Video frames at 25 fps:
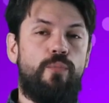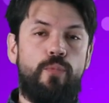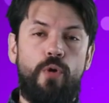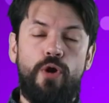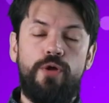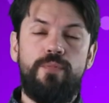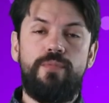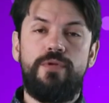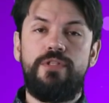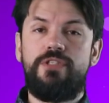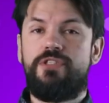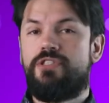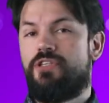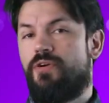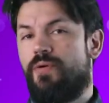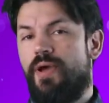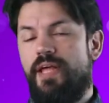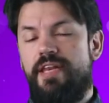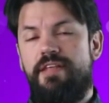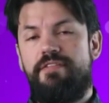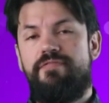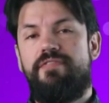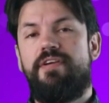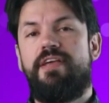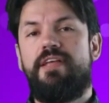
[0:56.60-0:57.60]
appointments, so
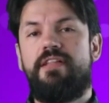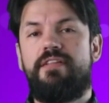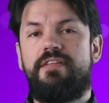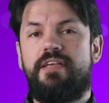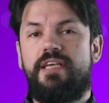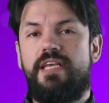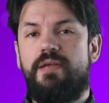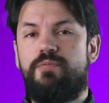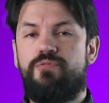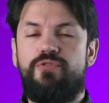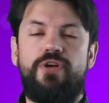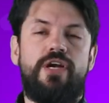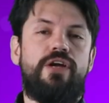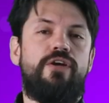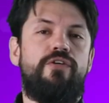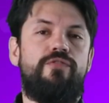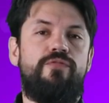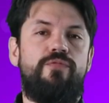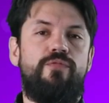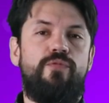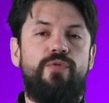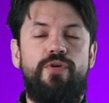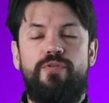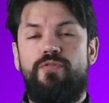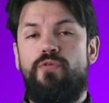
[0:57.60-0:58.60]
anything to keep track
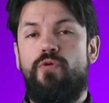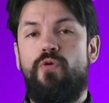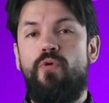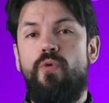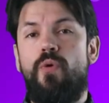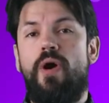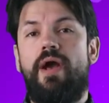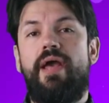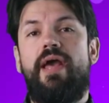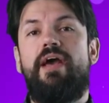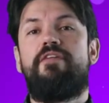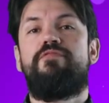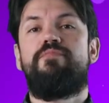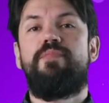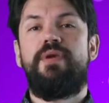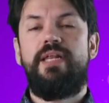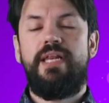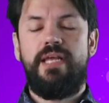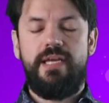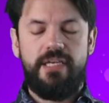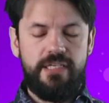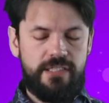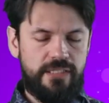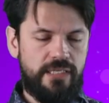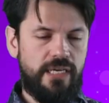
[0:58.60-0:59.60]
of with who I have
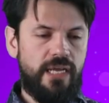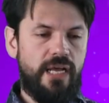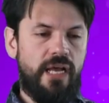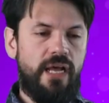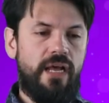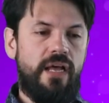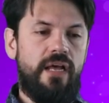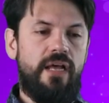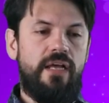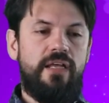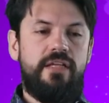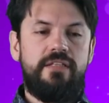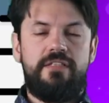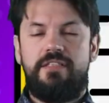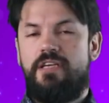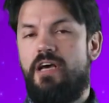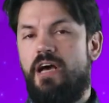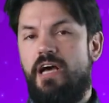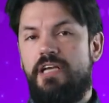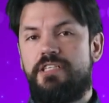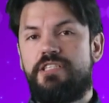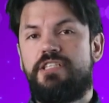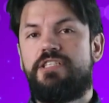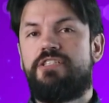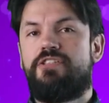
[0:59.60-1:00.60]
meetings,
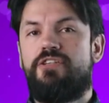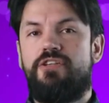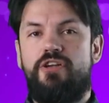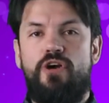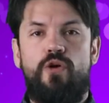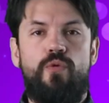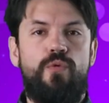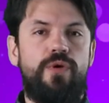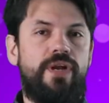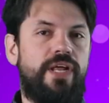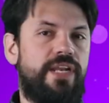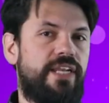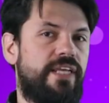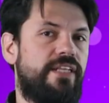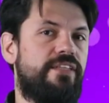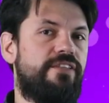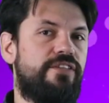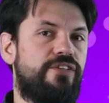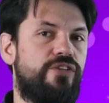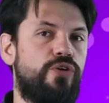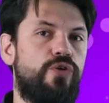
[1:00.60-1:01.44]
tasks to know what I need to